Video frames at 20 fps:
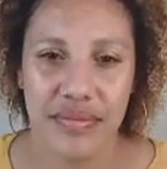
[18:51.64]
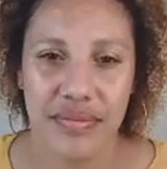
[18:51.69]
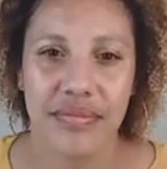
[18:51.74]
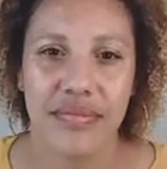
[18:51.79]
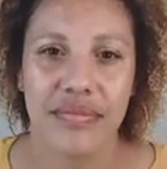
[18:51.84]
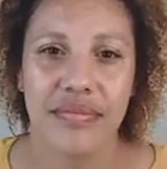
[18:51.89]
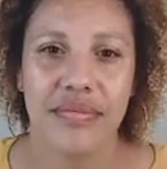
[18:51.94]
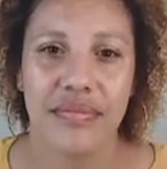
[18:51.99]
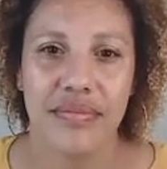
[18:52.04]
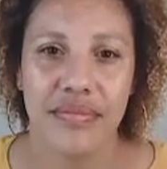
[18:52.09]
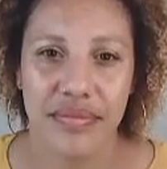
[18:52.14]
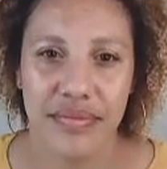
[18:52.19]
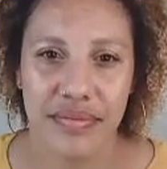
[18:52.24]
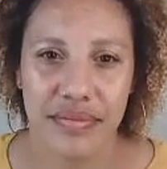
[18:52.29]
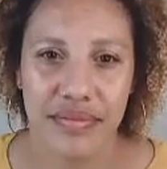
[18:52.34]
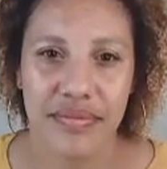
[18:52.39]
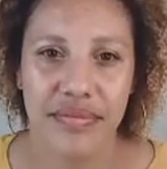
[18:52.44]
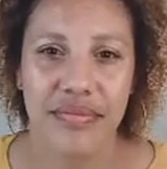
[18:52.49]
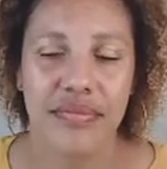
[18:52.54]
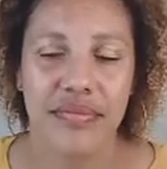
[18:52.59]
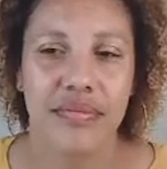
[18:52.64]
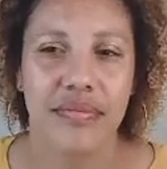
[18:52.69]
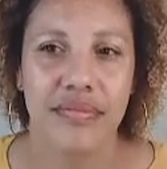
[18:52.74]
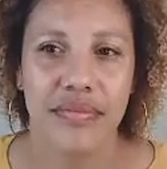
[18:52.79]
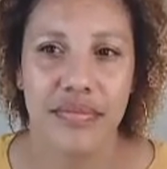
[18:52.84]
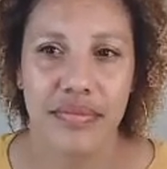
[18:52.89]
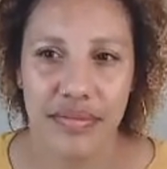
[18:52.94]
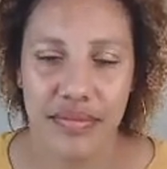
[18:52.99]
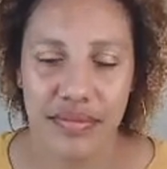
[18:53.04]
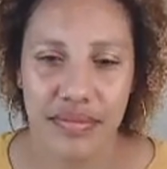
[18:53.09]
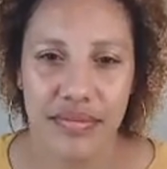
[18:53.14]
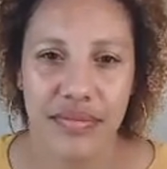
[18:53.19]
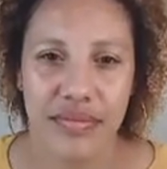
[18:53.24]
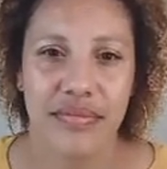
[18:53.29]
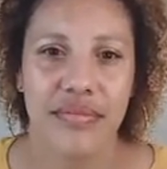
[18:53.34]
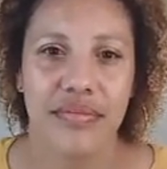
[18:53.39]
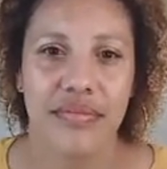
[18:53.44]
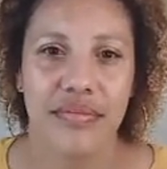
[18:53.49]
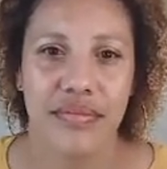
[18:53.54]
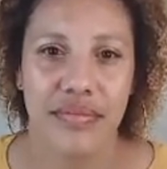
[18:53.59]

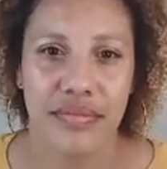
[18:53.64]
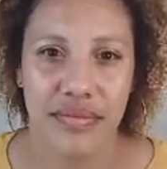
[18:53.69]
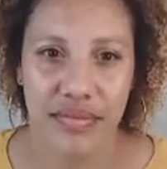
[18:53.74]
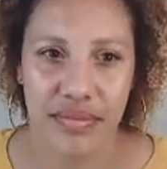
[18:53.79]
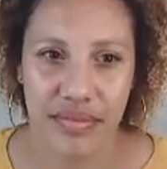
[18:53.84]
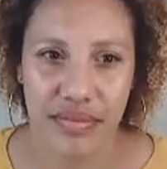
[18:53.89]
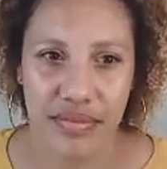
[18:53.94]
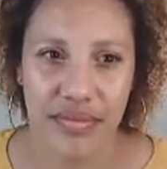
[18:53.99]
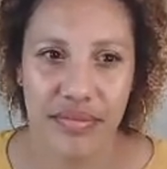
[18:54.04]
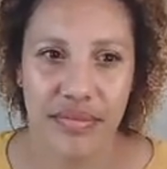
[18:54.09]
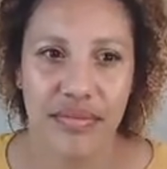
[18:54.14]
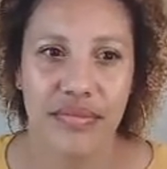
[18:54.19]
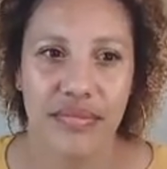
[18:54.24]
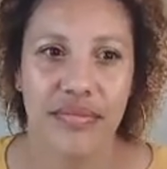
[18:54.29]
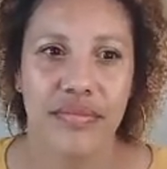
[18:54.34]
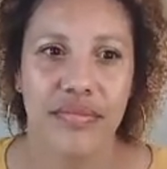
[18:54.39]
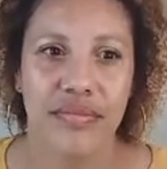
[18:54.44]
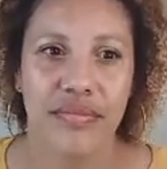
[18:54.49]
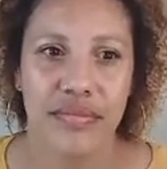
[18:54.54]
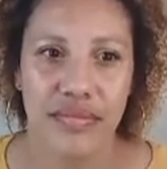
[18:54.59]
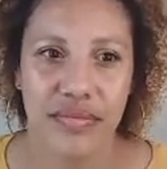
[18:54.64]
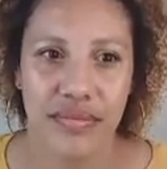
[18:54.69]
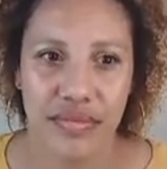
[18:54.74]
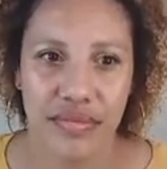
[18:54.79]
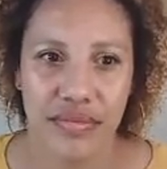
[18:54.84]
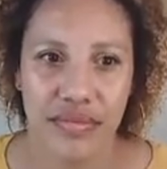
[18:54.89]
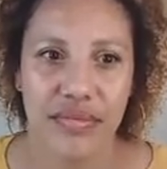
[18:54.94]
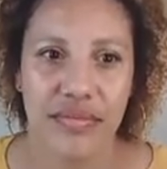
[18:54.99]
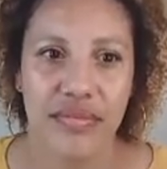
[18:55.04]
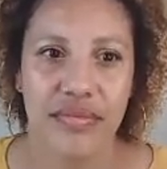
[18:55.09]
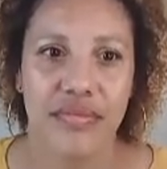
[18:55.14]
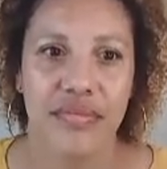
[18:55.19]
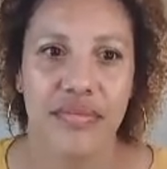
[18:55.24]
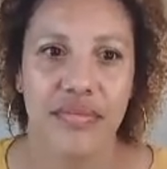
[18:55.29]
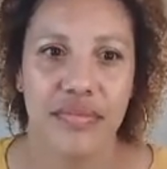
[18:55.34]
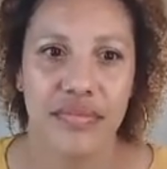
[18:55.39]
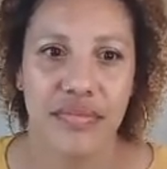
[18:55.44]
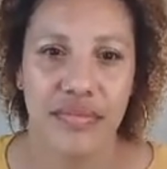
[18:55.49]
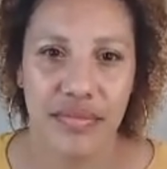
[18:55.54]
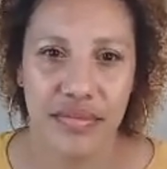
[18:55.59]

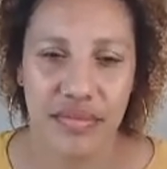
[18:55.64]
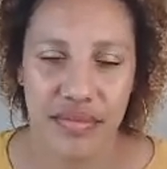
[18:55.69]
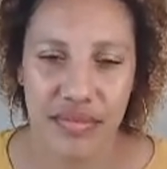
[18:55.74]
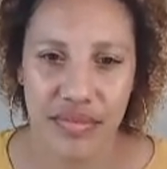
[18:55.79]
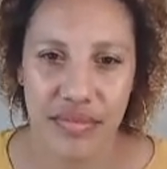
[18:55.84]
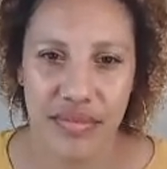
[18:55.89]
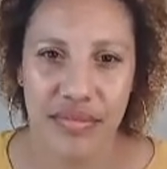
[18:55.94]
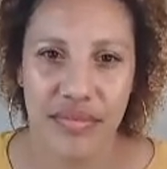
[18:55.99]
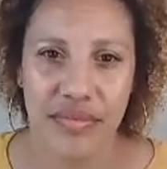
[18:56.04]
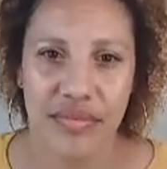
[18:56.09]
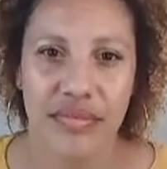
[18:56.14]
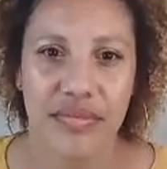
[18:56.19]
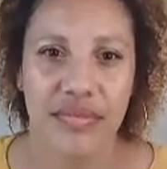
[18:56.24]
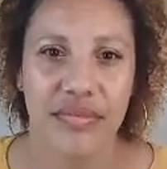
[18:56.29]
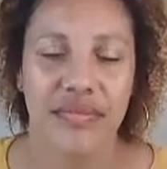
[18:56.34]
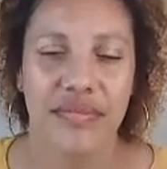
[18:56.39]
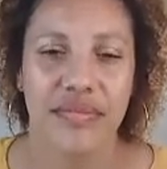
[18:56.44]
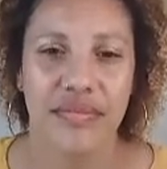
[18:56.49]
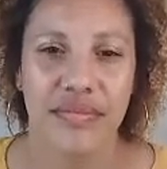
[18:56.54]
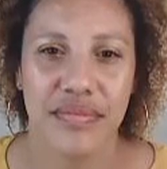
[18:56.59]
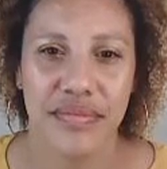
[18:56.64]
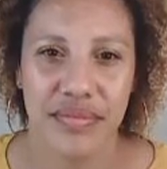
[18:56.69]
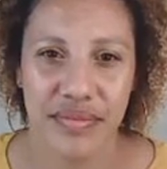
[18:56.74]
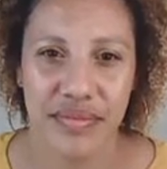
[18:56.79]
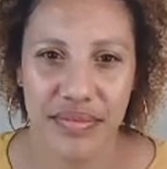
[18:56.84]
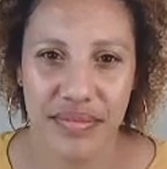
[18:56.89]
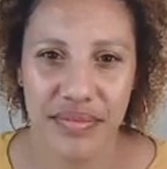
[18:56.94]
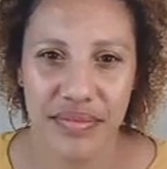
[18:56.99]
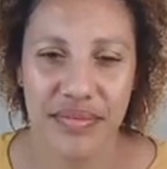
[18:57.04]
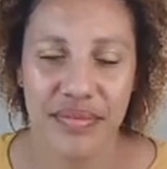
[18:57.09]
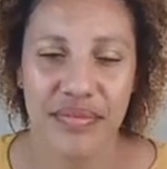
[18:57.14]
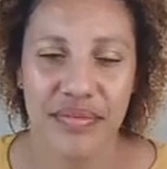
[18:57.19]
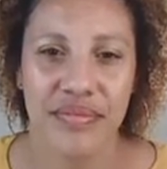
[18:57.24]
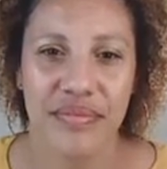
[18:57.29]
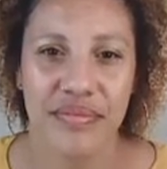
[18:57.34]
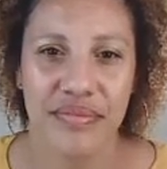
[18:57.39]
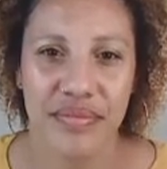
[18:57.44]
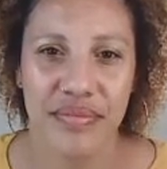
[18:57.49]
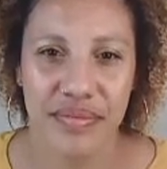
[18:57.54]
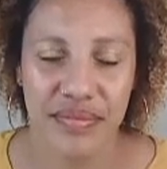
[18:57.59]

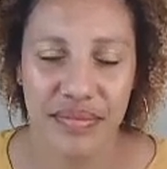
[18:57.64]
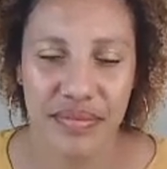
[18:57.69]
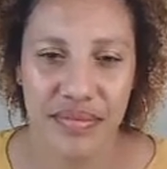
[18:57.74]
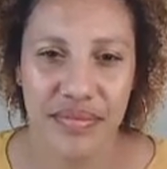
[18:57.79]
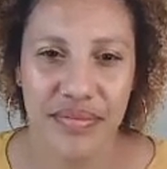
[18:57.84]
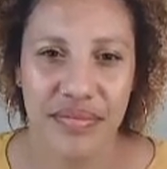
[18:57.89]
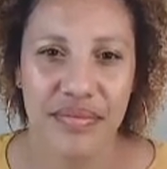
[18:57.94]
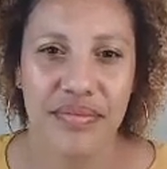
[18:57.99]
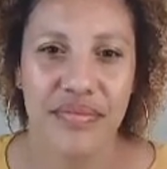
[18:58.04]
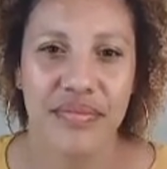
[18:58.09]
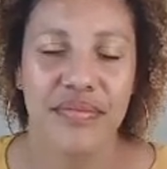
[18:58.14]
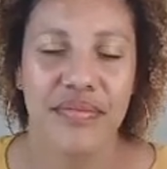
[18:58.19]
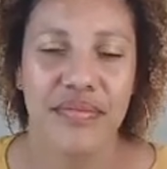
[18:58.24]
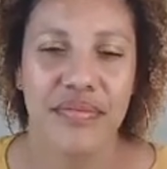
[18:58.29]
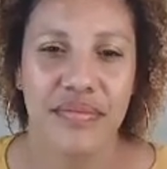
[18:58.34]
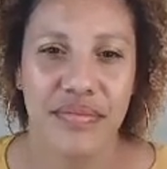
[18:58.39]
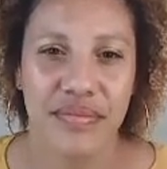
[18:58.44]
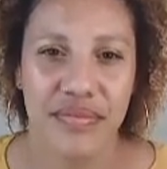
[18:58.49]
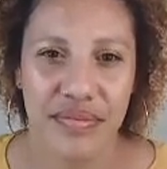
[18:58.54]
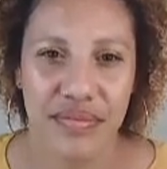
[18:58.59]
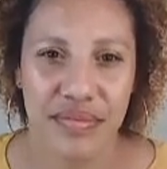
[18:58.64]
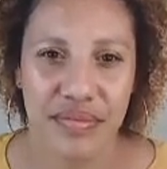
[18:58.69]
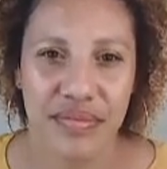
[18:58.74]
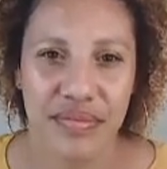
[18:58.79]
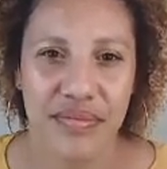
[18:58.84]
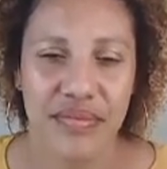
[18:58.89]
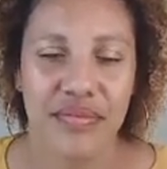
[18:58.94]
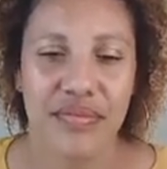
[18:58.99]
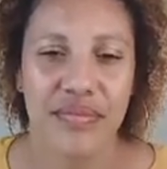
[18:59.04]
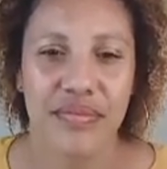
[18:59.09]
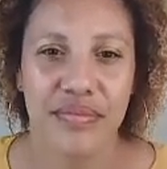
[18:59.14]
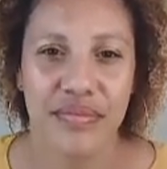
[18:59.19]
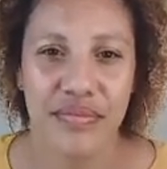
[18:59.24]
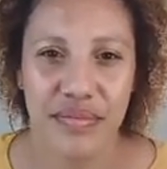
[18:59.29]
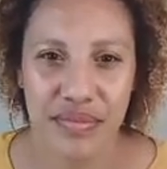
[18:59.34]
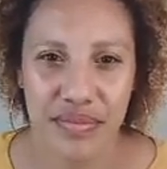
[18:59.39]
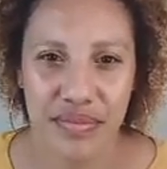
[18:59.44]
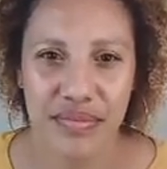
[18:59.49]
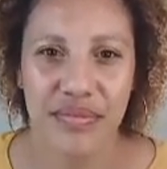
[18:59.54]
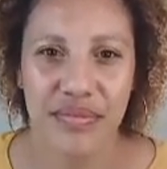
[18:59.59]
This person isn't speaking.